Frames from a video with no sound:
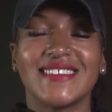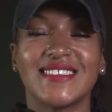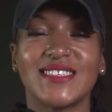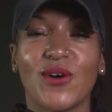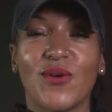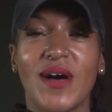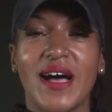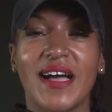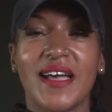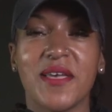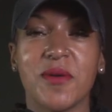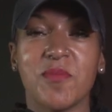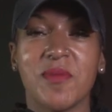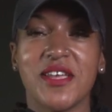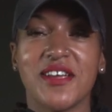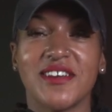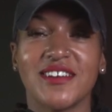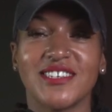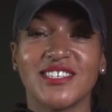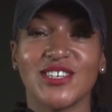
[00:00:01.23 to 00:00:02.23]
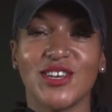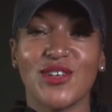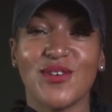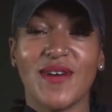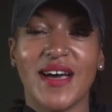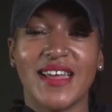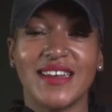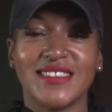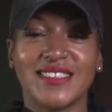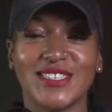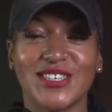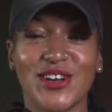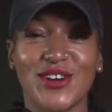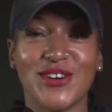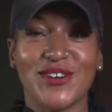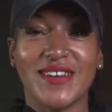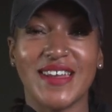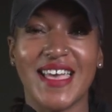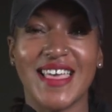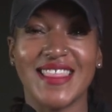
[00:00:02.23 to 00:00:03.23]
So I am here to show you how to
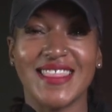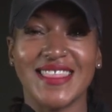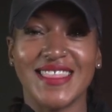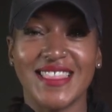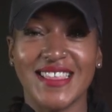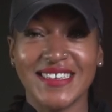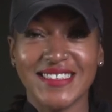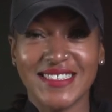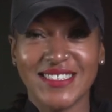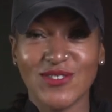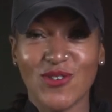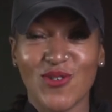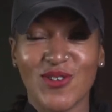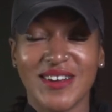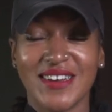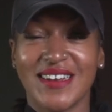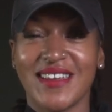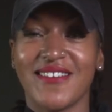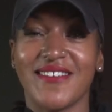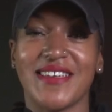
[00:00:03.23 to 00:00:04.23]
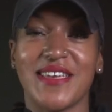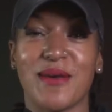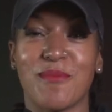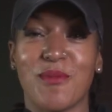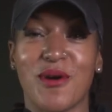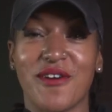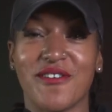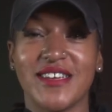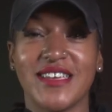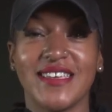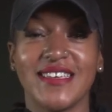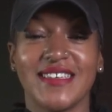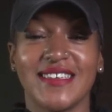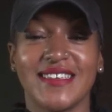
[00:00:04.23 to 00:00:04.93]
turn this ordinary MRE